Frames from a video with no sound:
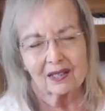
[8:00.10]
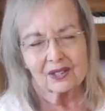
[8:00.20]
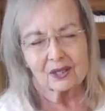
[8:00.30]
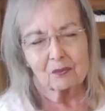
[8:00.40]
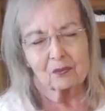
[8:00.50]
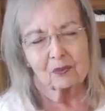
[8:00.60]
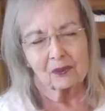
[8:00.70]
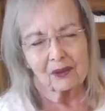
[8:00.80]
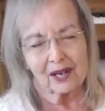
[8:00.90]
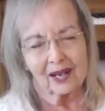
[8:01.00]
just
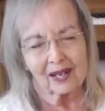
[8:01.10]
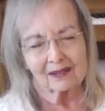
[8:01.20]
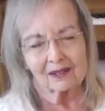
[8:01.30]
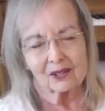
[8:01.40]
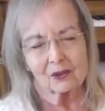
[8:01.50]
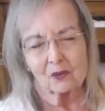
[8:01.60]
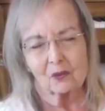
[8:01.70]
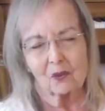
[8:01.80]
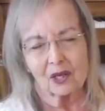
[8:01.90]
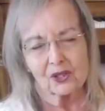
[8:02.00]
pray that you will
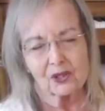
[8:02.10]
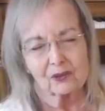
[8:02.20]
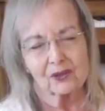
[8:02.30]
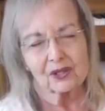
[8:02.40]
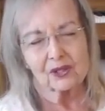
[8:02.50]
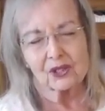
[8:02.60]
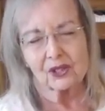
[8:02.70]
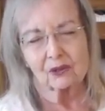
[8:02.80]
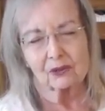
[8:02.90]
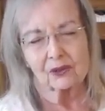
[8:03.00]
watch over the
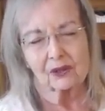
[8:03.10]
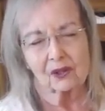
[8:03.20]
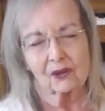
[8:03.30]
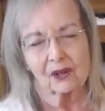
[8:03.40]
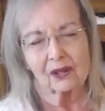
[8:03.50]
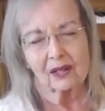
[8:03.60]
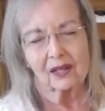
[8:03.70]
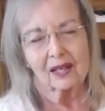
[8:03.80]
children, Lord.